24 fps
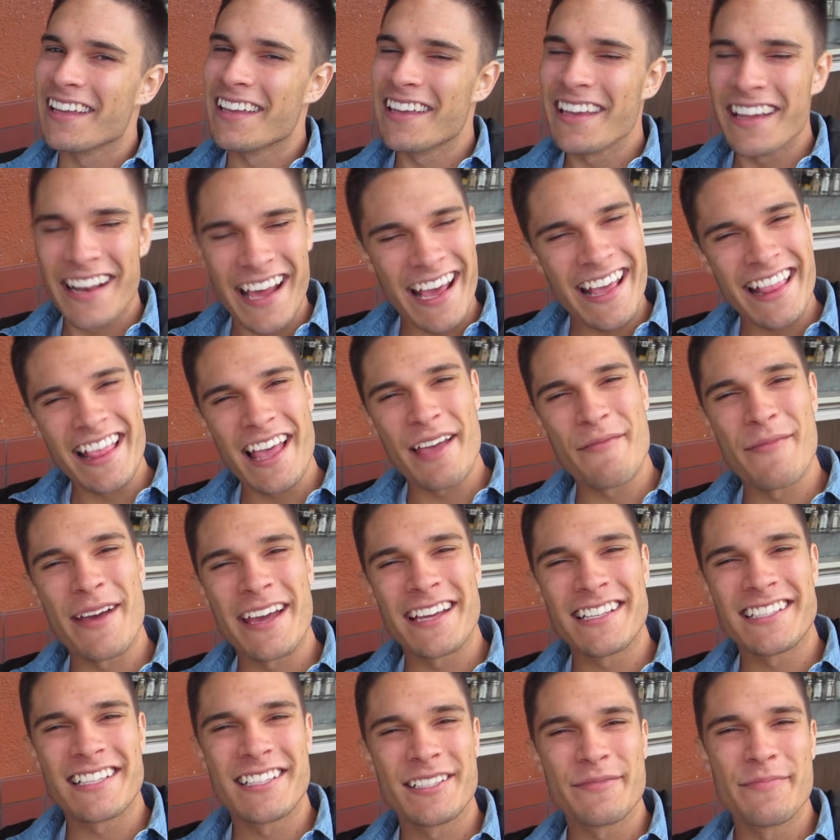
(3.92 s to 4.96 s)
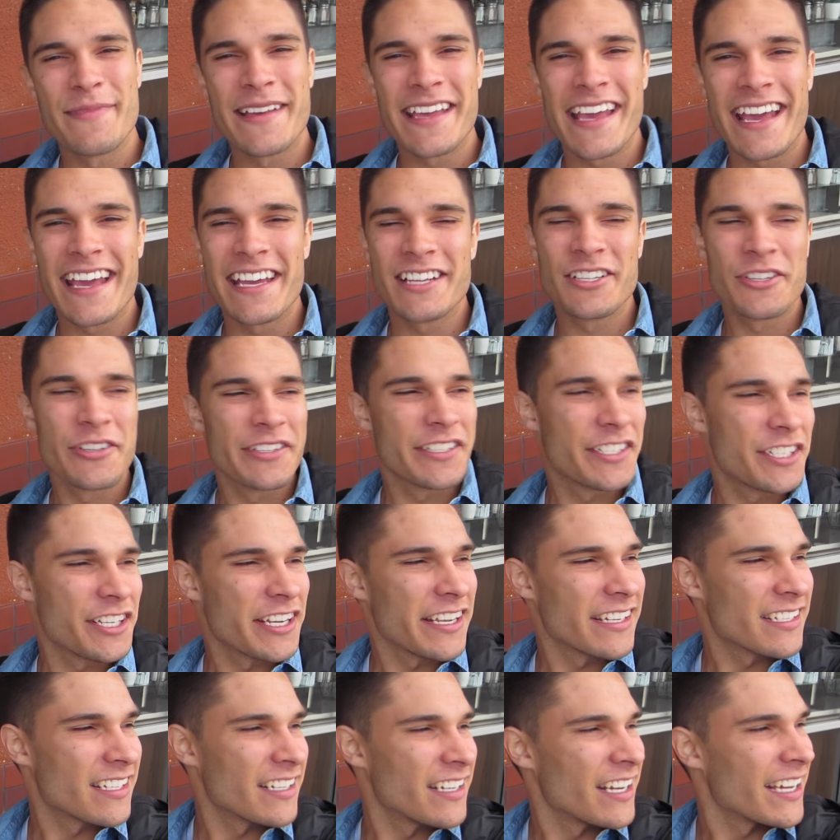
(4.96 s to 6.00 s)
Gee'day there mates, it's me Adrian G.
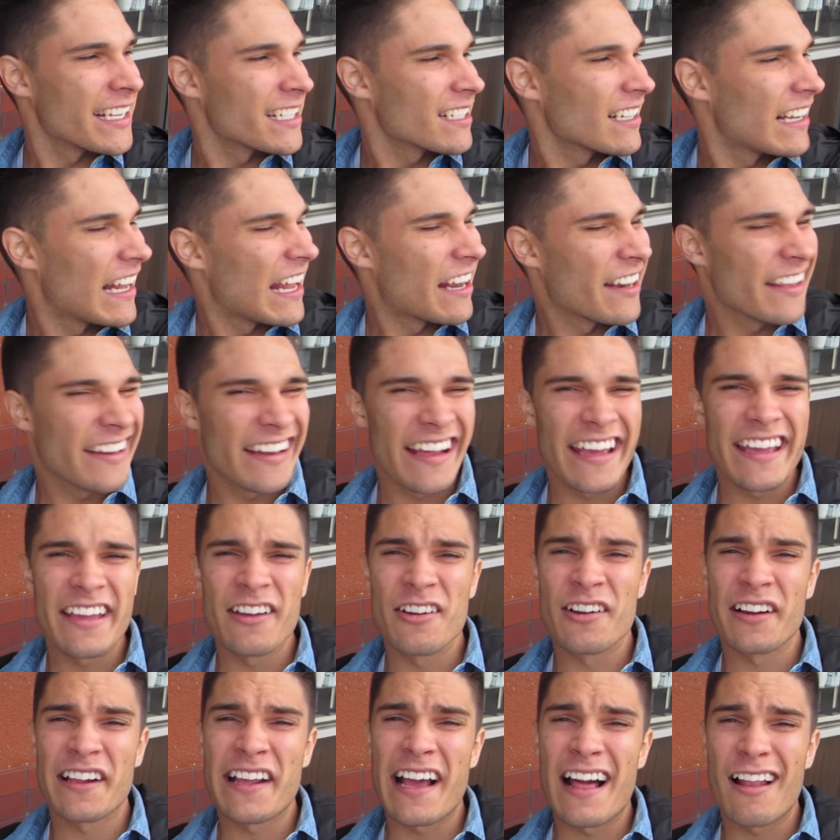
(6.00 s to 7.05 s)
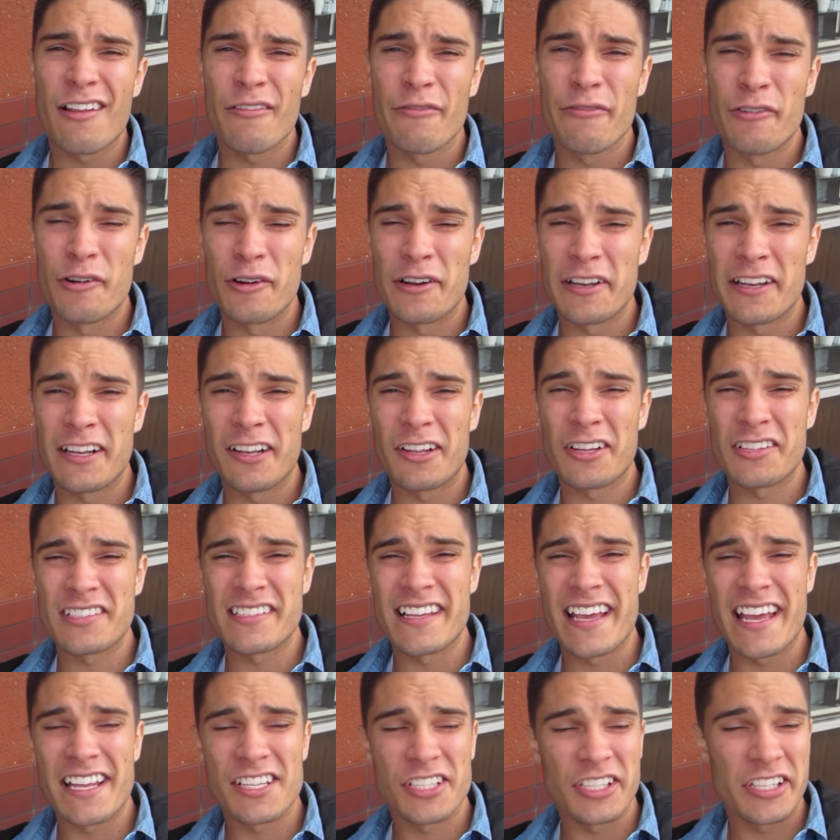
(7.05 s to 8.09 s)
It's a nice party day here in California, Los
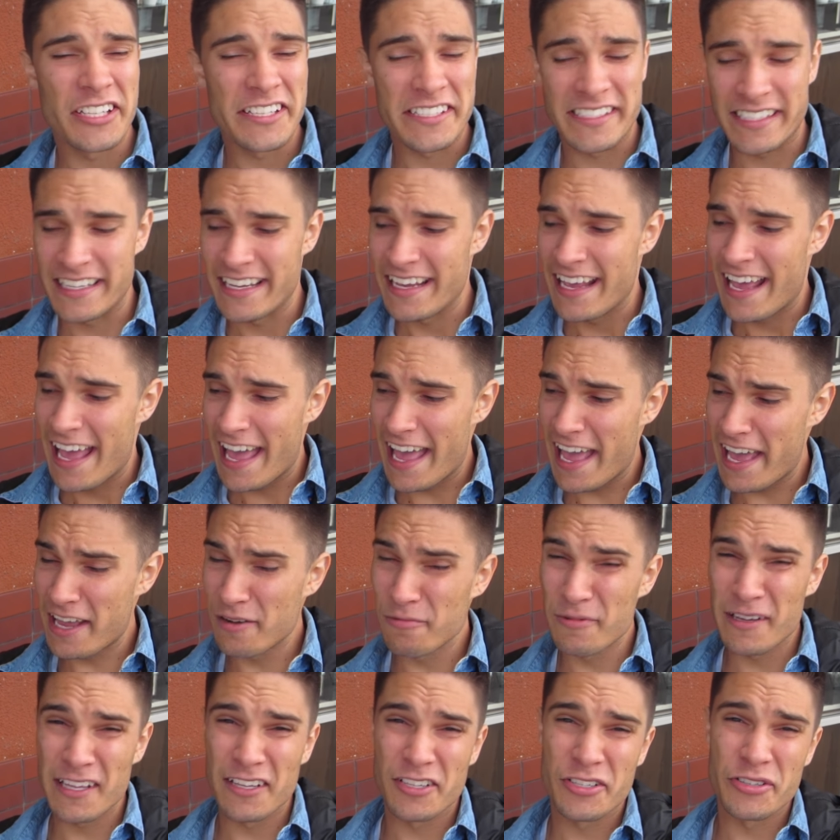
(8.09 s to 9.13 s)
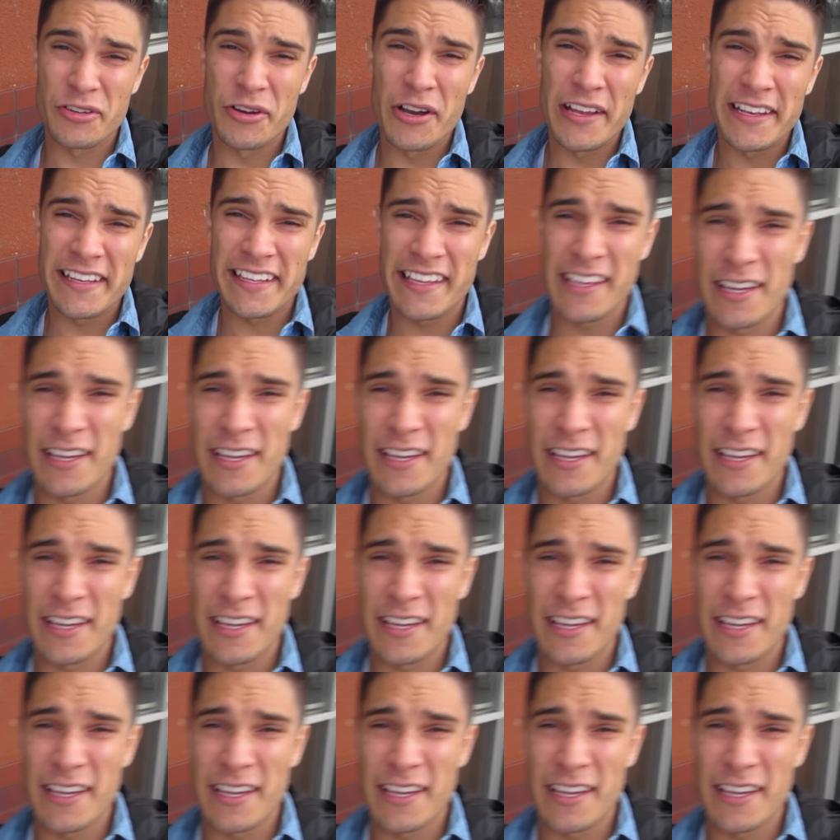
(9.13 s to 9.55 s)
Angeles, and we are joined